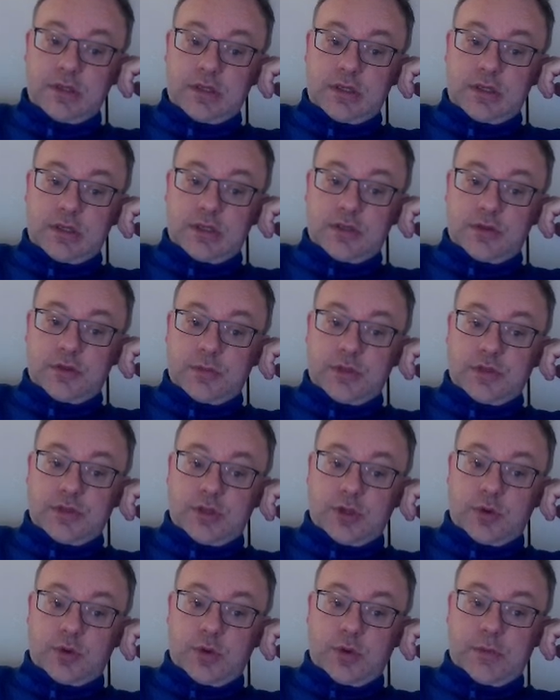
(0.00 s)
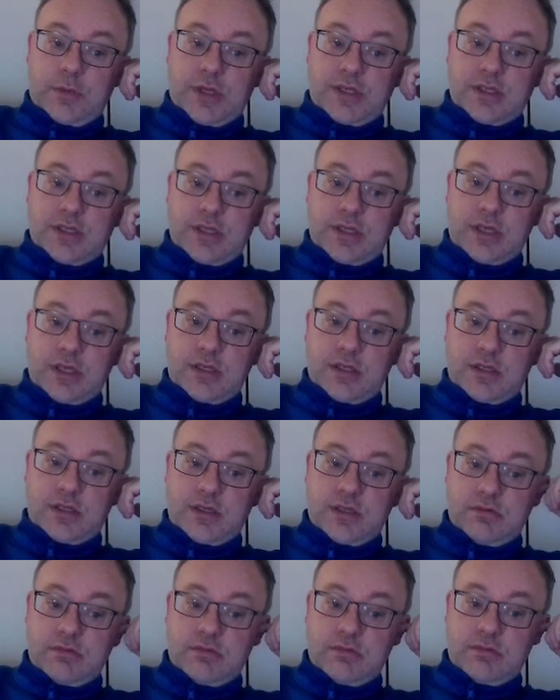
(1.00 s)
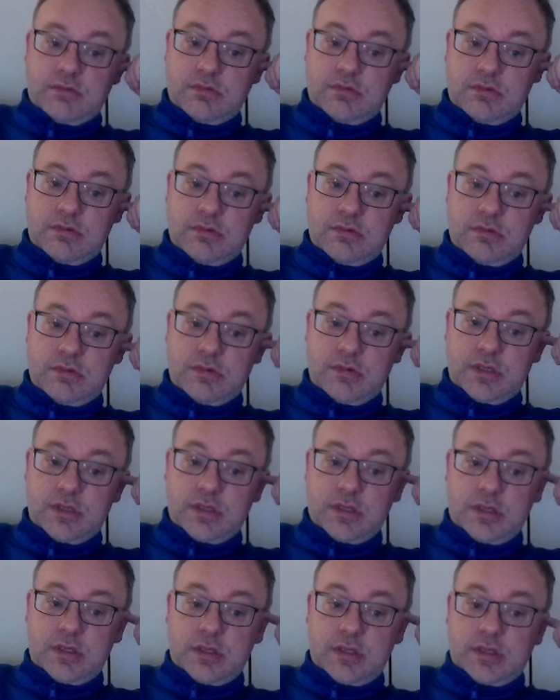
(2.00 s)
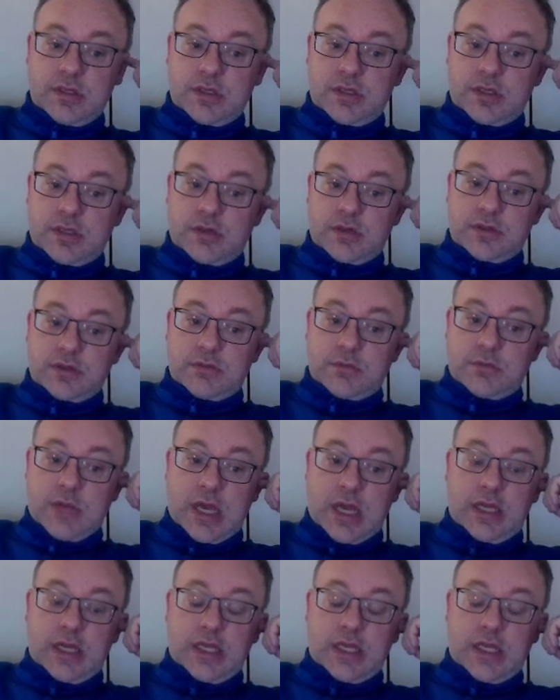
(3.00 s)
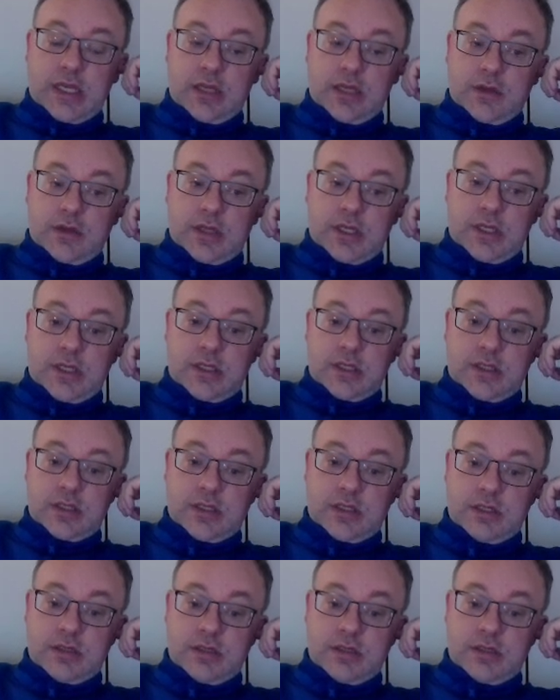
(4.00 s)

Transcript: he's got moves like queen b6. Wasn't madly keen on this.